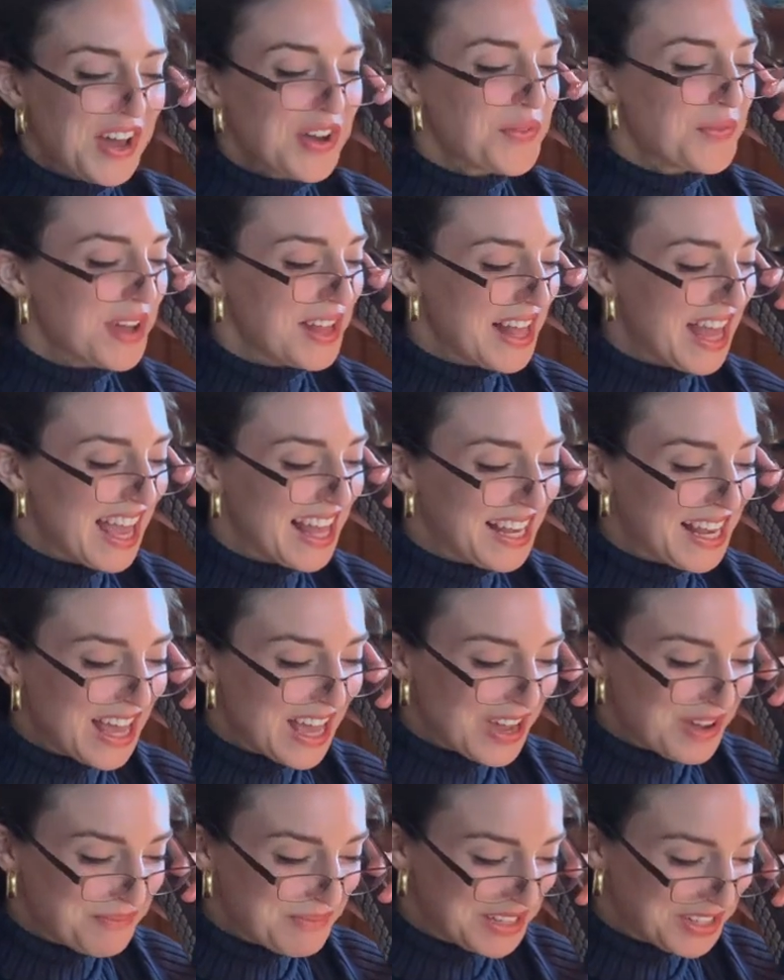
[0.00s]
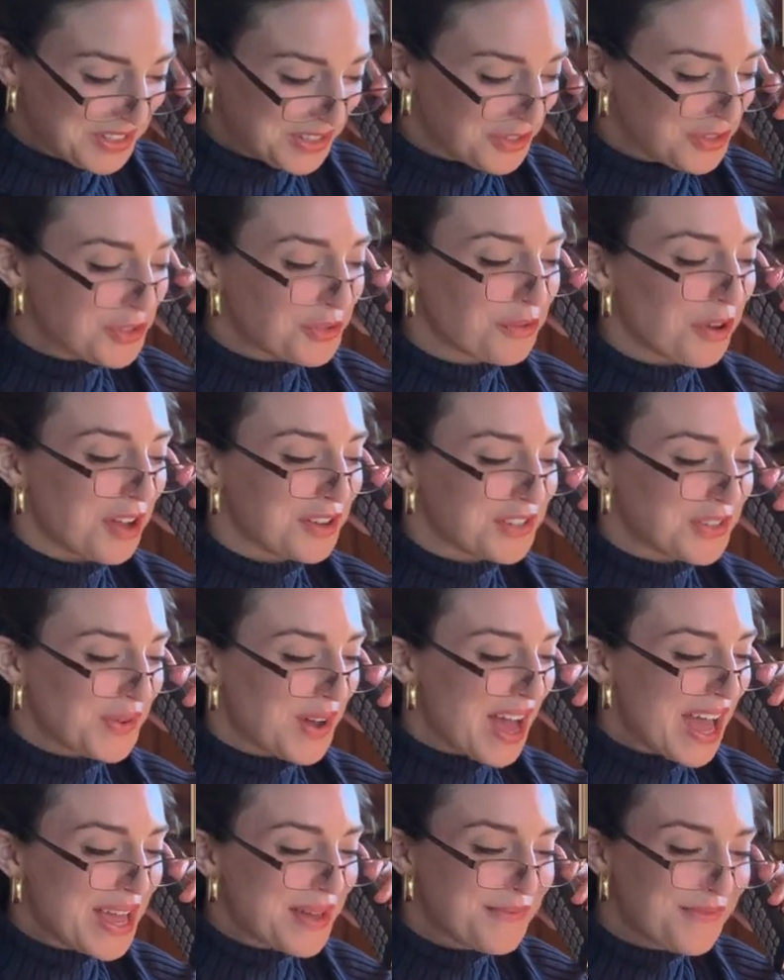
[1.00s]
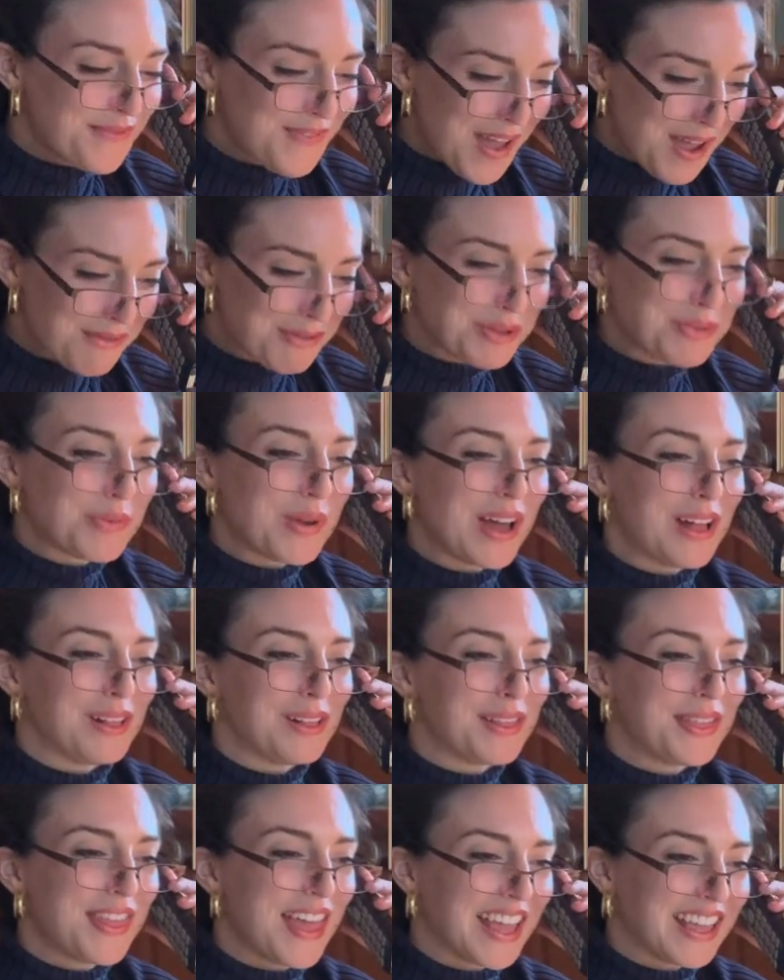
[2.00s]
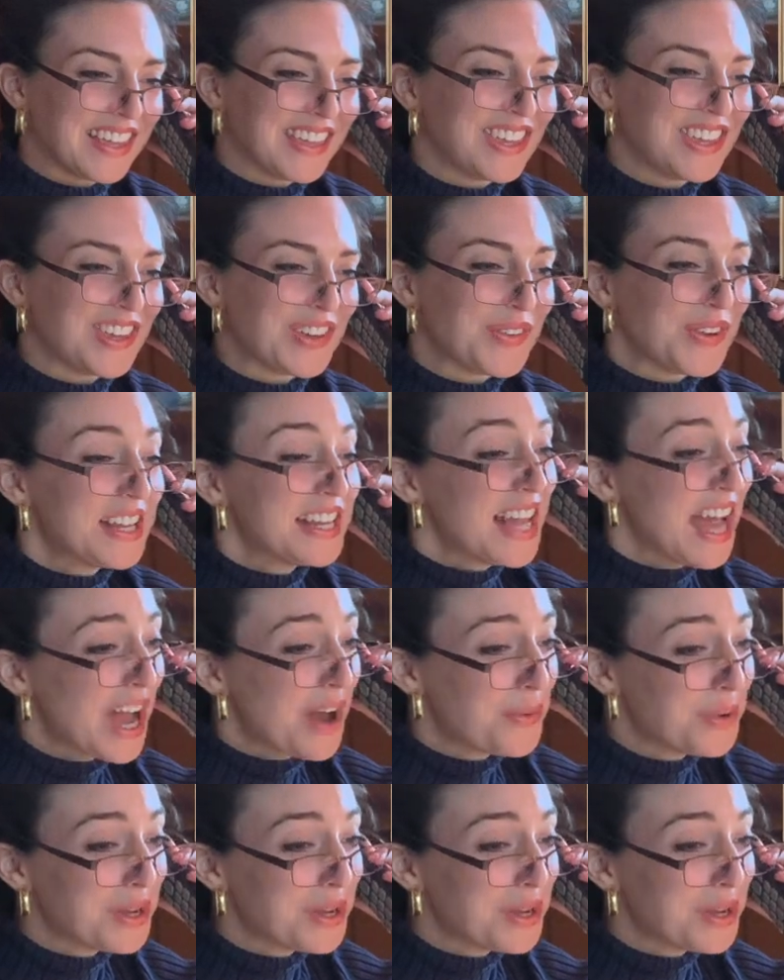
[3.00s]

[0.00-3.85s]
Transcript: Well, hello, Mr. Gerardo. I am very well, thank you. And how are